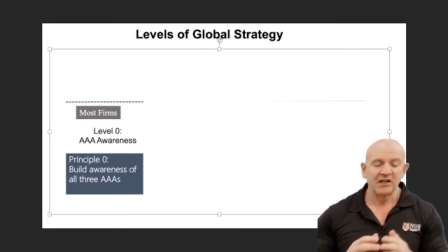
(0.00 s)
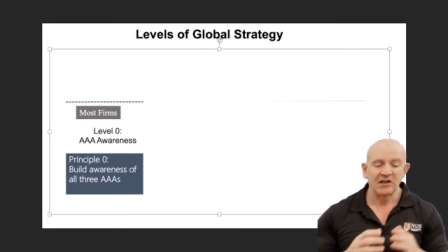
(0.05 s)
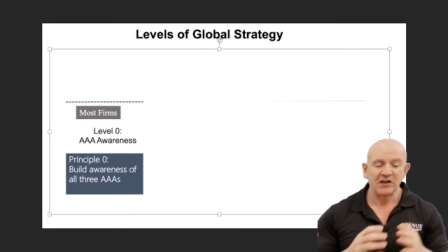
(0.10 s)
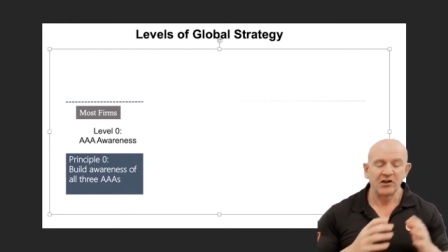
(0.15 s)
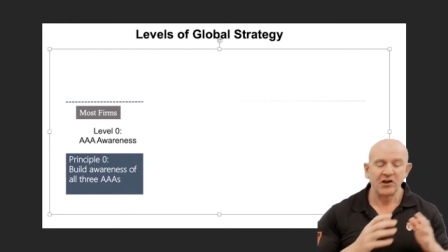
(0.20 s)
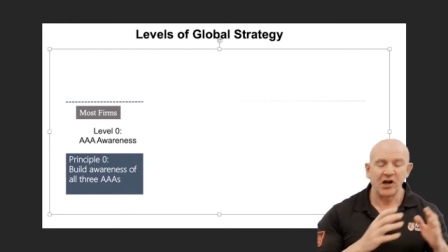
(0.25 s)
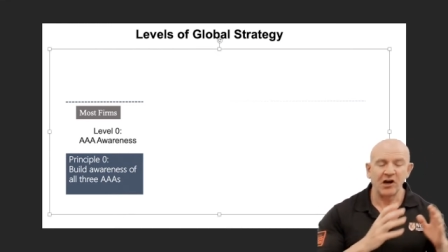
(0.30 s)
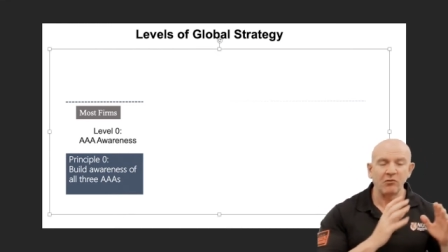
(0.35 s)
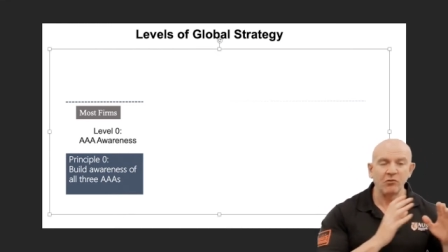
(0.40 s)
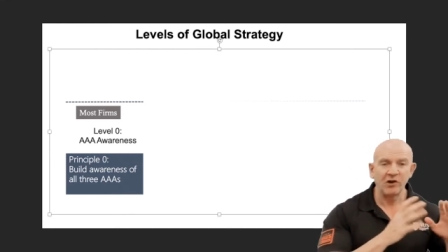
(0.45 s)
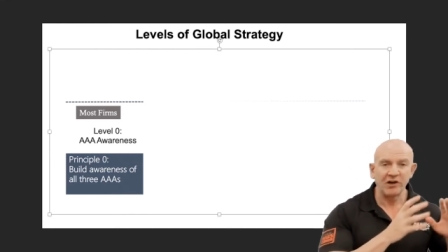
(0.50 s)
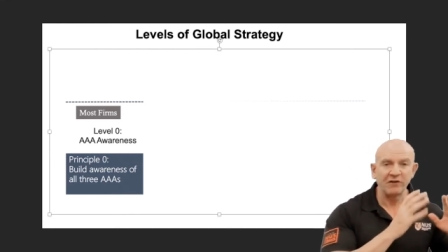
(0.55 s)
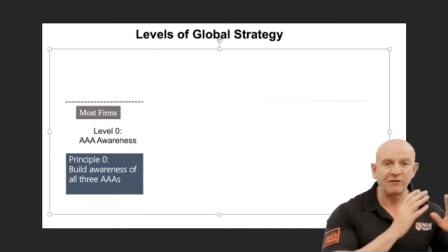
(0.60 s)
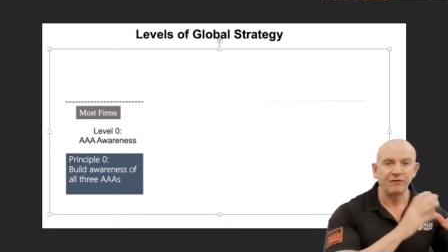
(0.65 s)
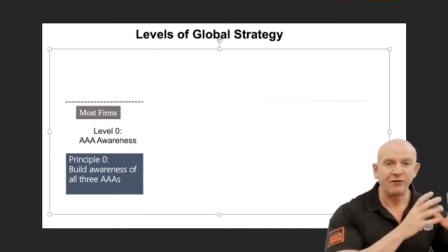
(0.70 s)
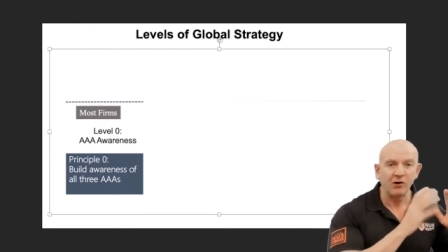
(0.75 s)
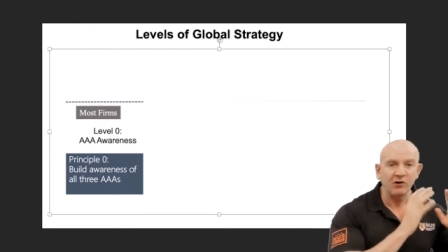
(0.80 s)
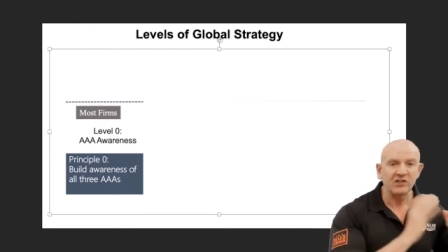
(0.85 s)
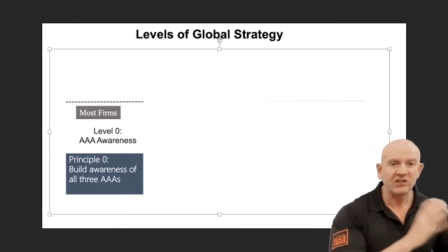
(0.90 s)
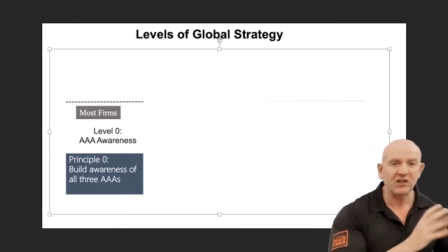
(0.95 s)
Not really
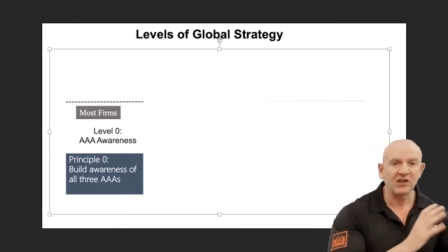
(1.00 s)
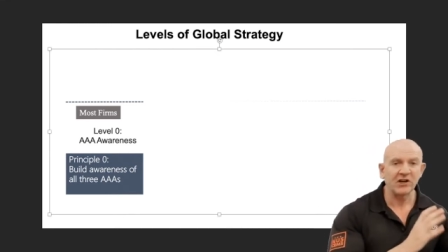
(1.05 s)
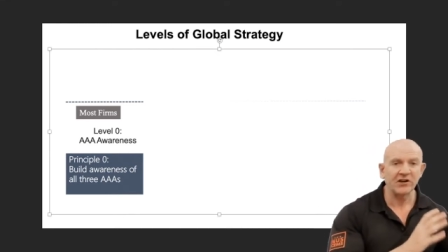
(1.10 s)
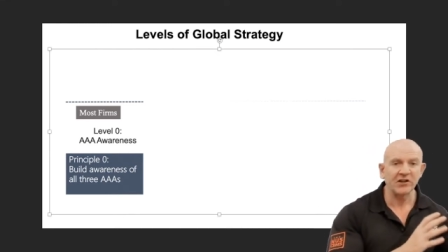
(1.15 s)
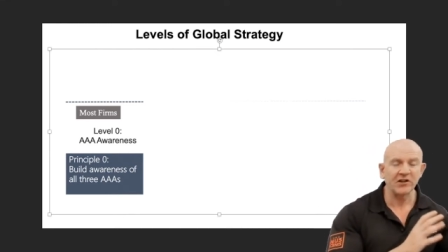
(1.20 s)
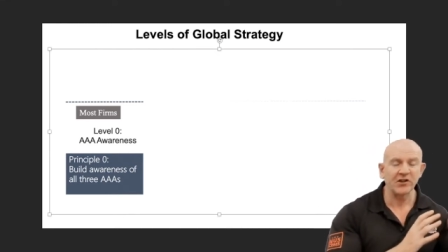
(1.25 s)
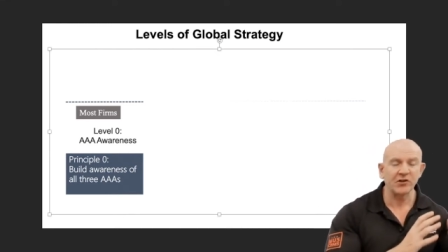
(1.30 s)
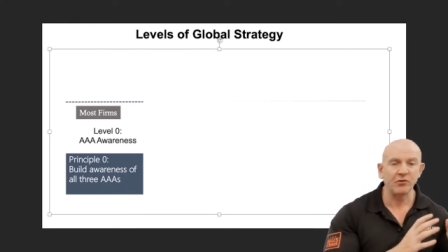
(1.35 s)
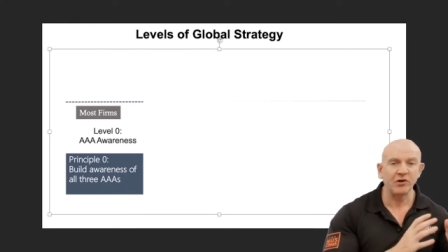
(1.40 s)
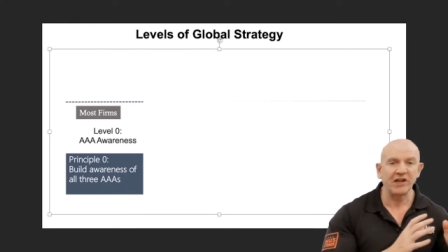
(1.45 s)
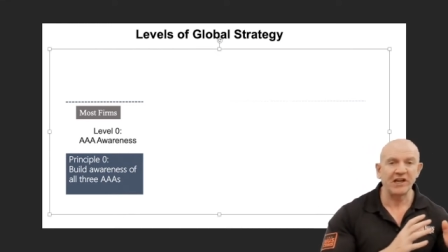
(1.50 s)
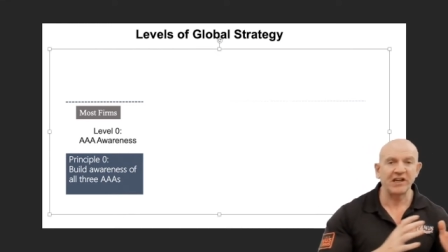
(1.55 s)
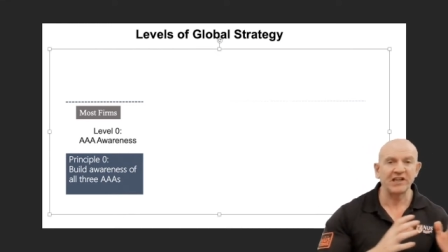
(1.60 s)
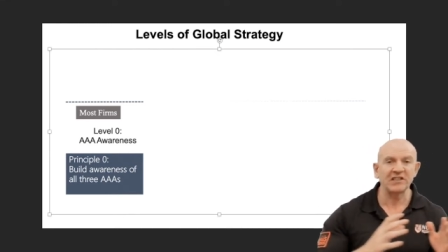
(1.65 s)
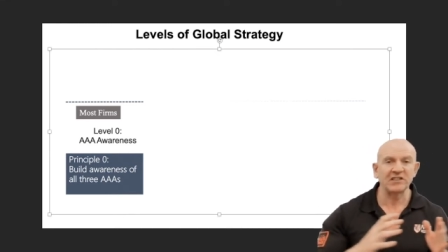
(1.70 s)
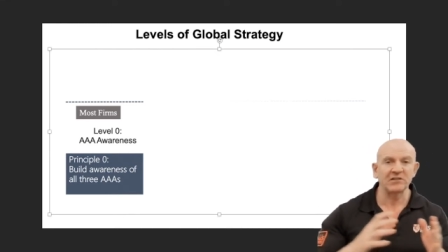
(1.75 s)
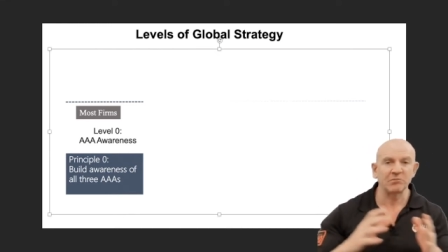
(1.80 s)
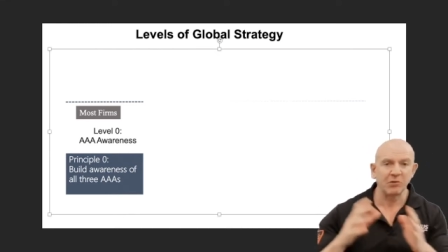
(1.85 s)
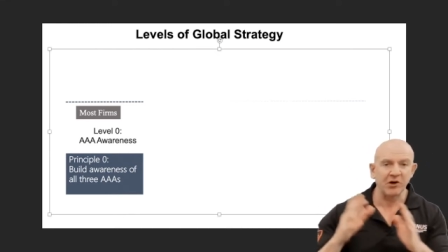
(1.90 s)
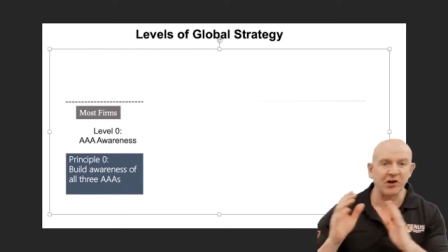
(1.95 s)
focusing on the
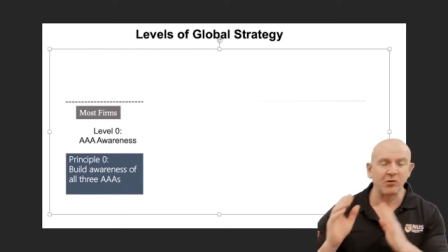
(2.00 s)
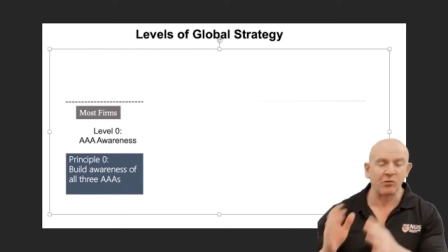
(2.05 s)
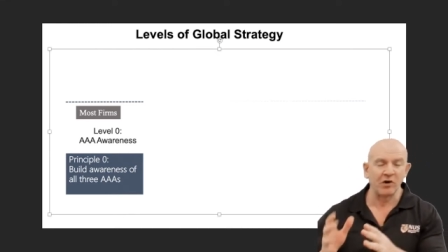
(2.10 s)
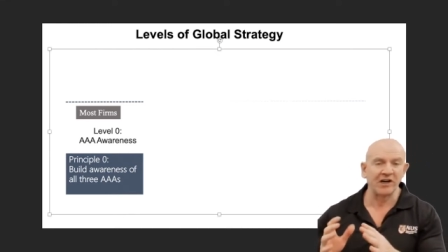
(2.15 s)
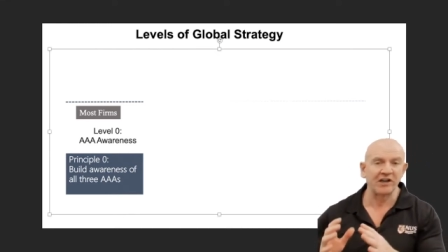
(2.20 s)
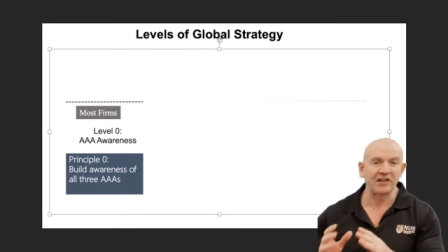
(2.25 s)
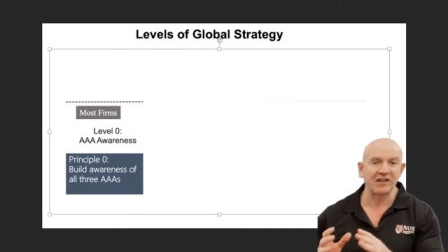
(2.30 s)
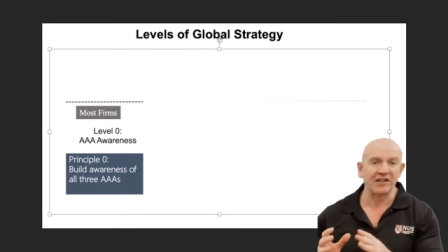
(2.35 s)
3As, but on one of